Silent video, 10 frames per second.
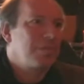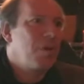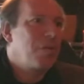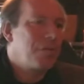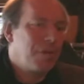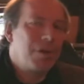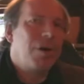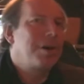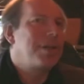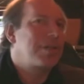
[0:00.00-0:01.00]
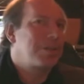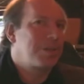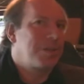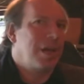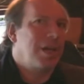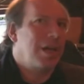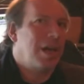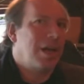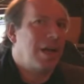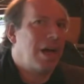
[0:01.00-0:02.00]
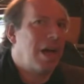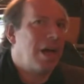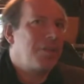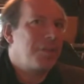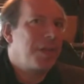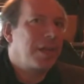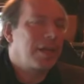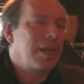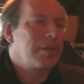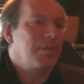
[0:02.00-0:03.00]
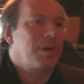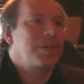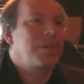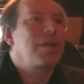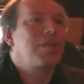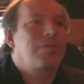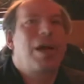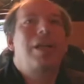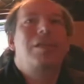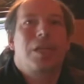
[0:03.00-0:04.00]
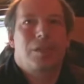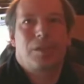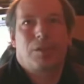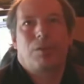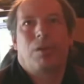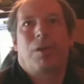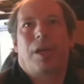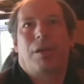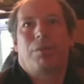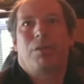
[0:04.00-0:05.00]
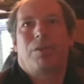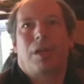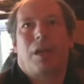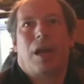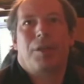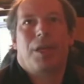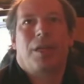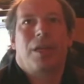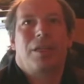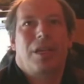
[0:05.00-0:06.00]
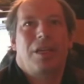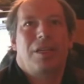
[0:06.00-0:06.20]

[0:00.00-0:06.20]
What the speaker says: more for an audience to say, I think it was the right thing to do on that movie. I think it